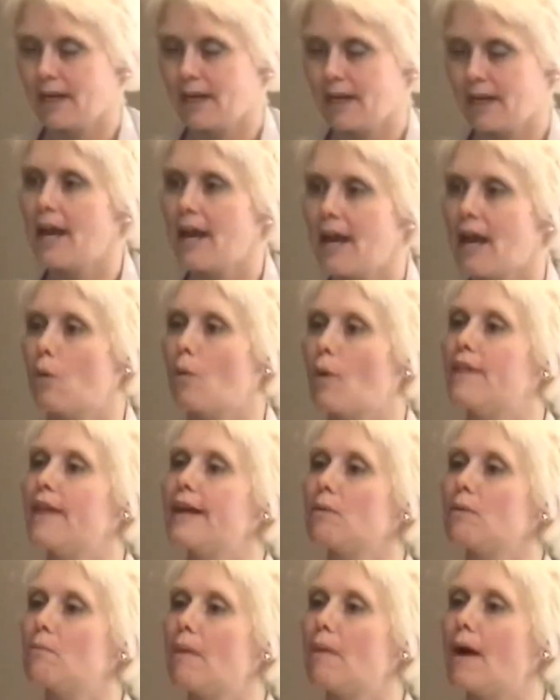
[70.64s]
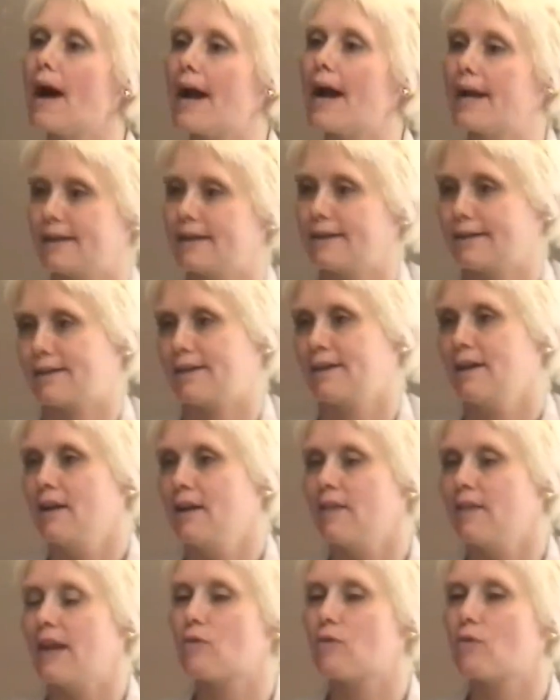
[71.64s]
And when they combined,
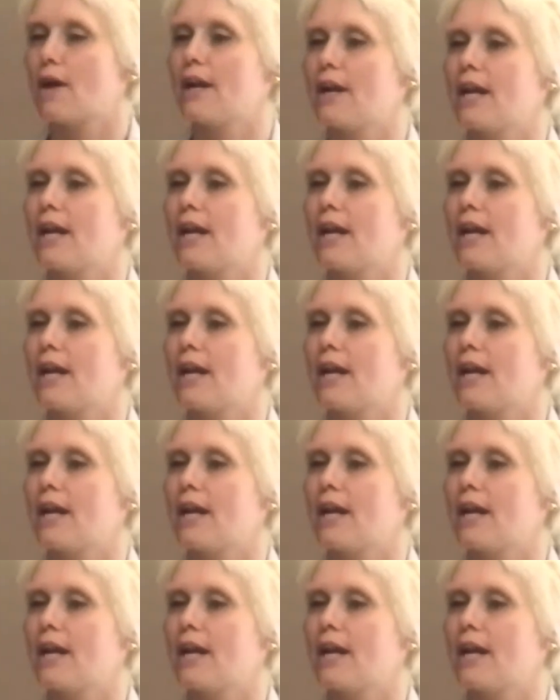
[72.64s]
they run a